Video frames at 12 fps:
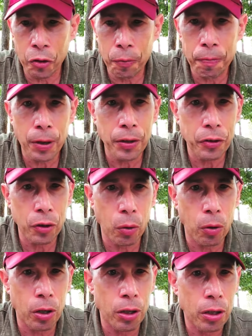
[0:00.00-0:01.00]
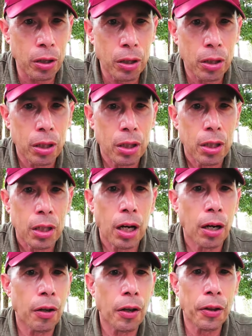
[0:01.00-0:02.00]
new front door.
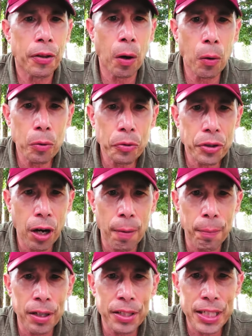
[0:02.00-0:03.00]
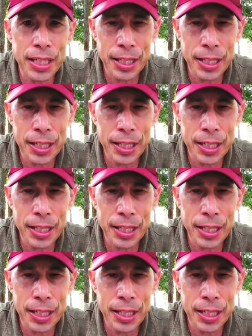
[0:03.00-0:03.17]
Those are much